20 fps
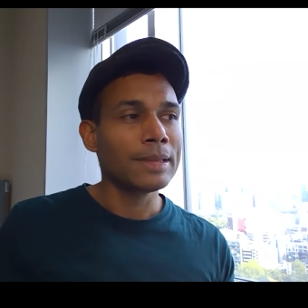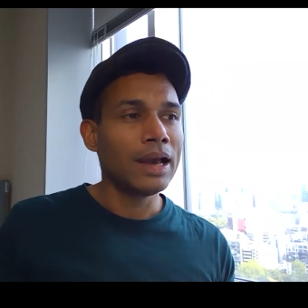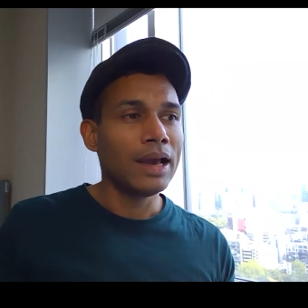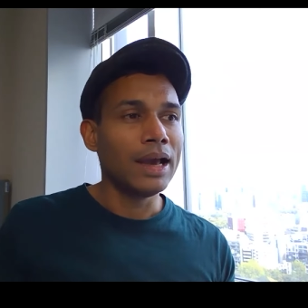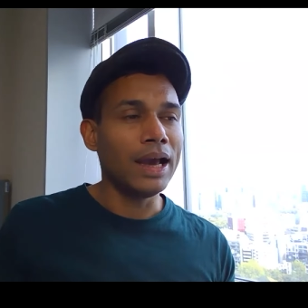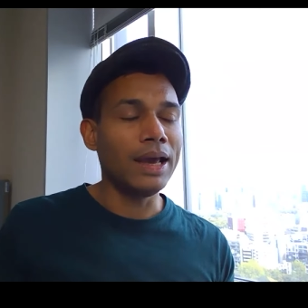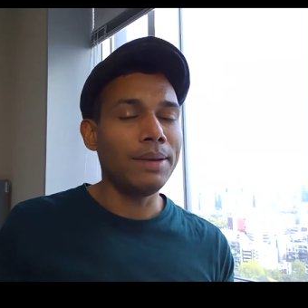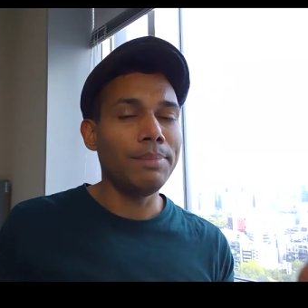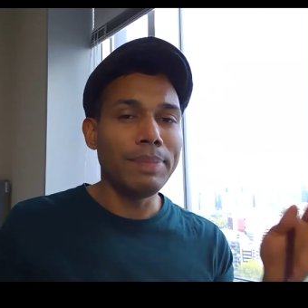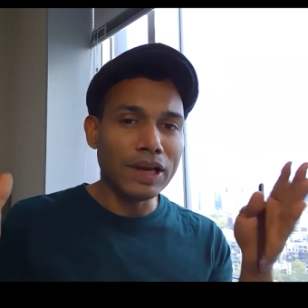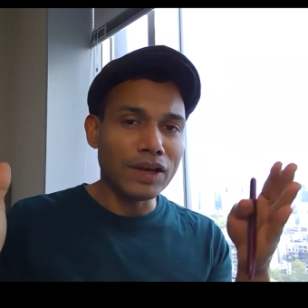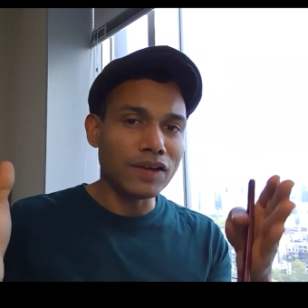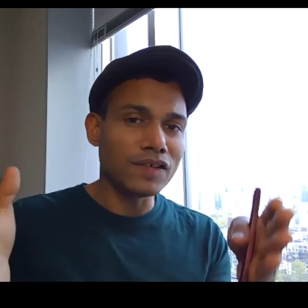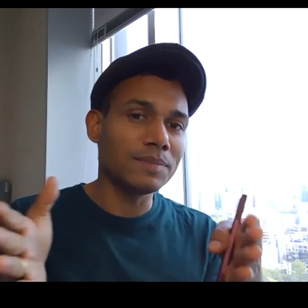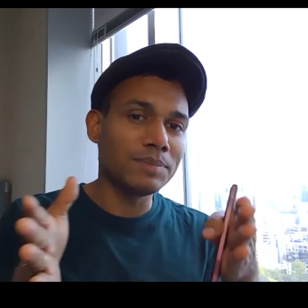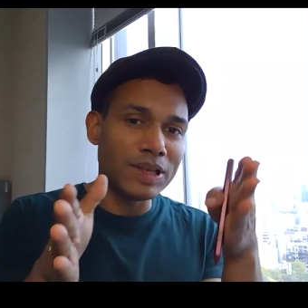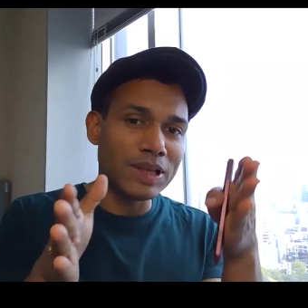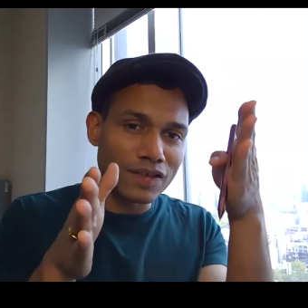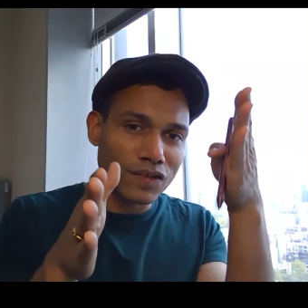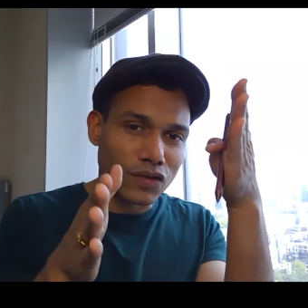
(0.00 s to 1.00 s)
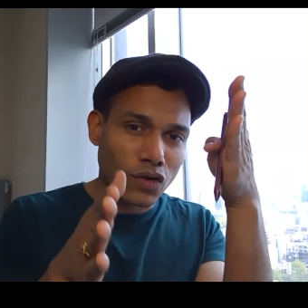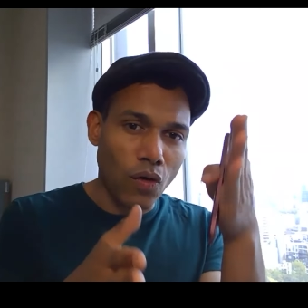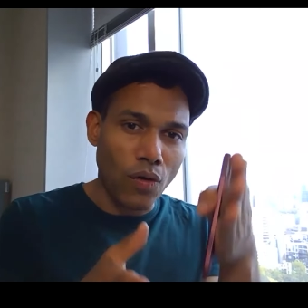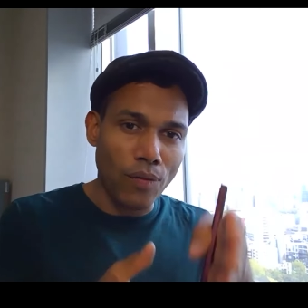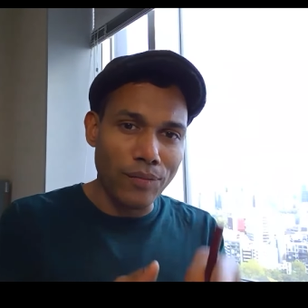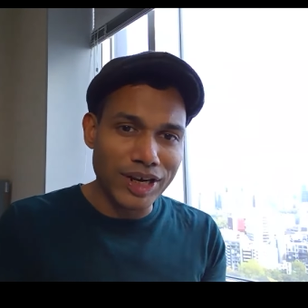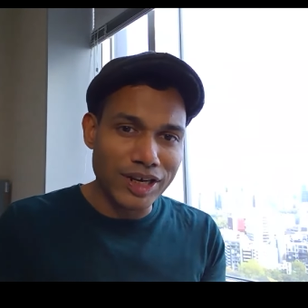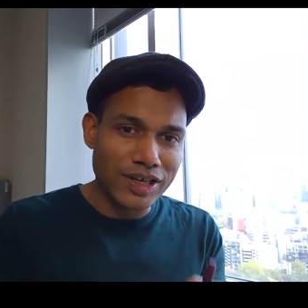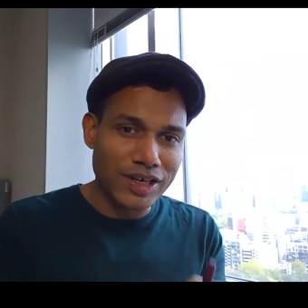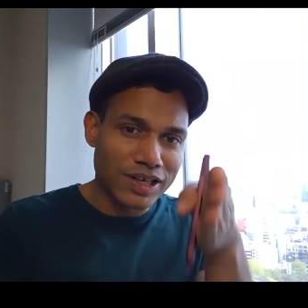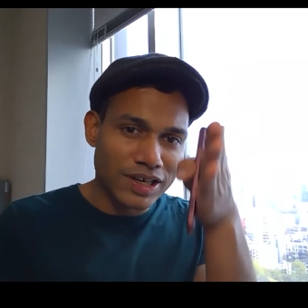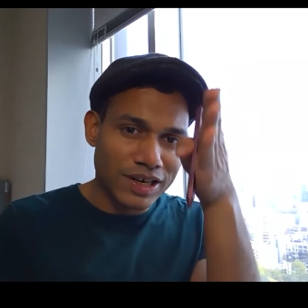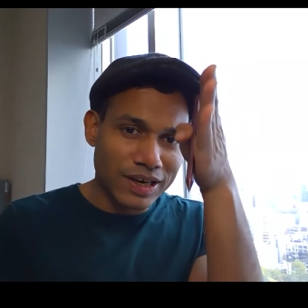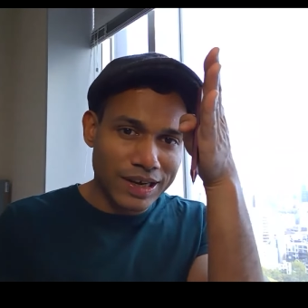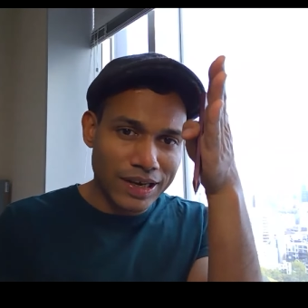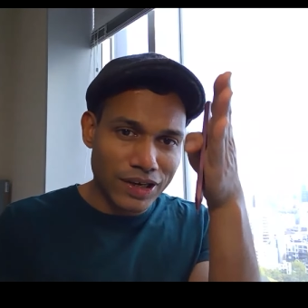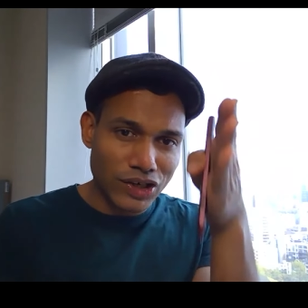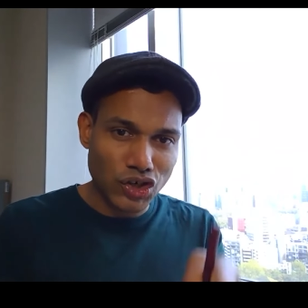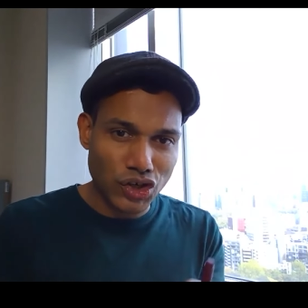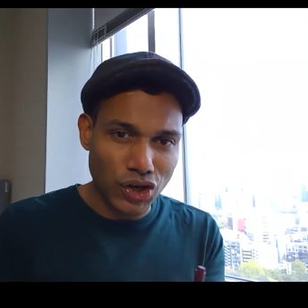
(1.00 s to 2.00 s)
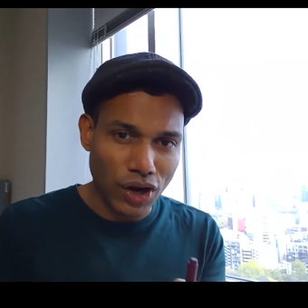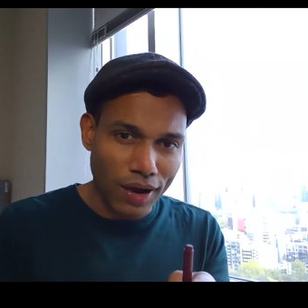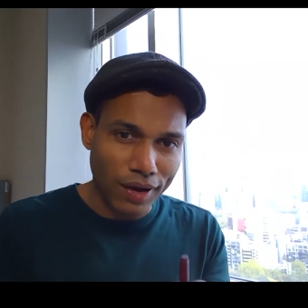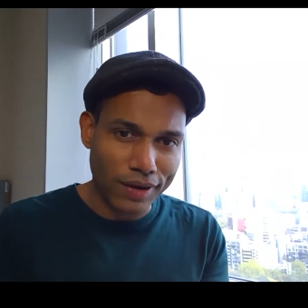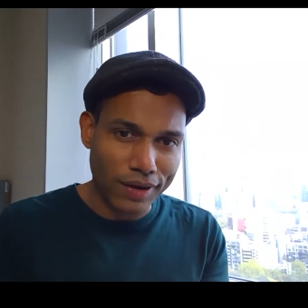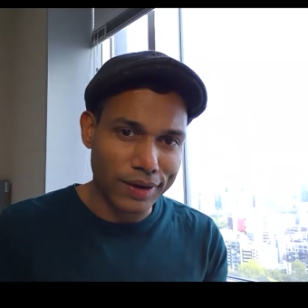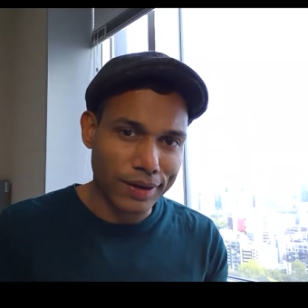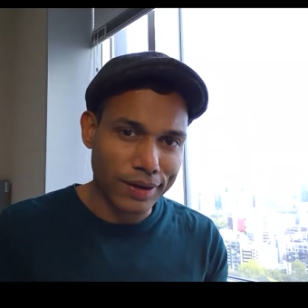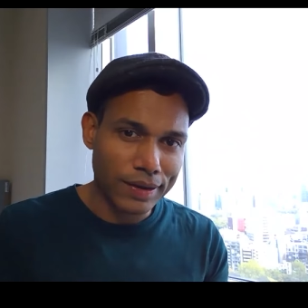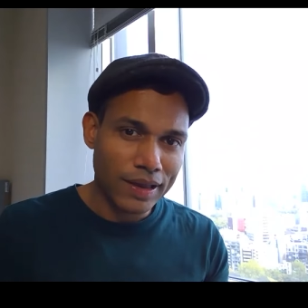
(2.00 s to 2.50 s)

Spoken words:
And because of this COVID shock,